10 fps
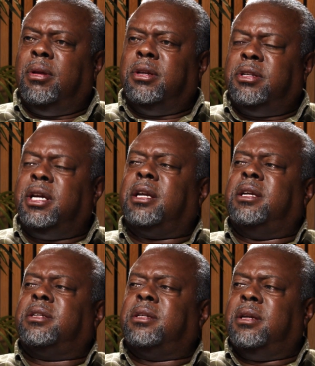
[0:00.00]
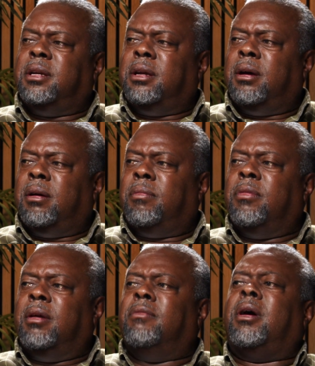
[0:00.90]
sickness and
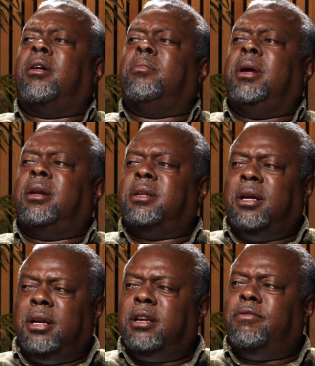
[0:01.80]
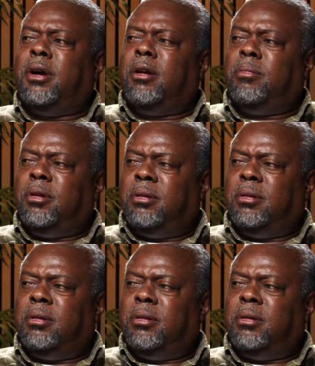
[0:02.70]
vulnerability. They're less vulnerable.